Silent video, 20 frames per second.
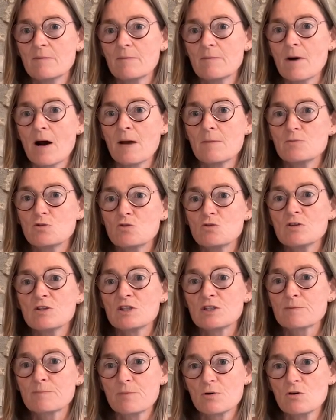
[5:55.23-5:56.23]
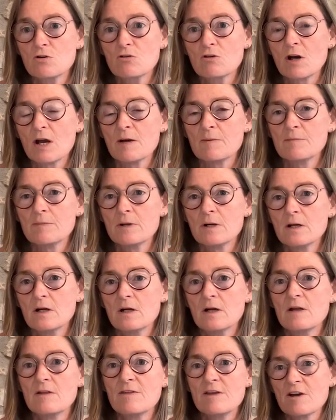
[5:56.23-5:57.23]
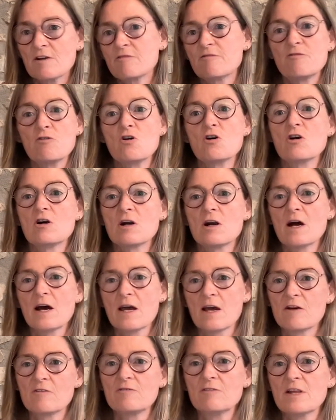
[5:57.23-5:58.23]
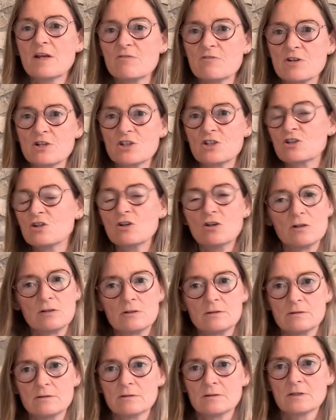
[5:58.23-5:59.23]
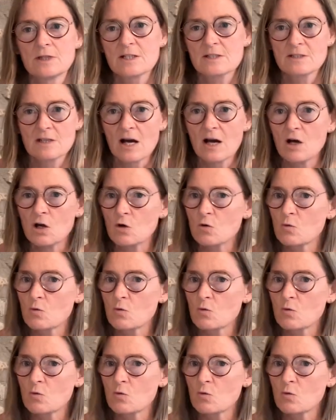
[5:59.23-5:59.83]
I'm doing this program, therefore I have leverage. No, that's not how it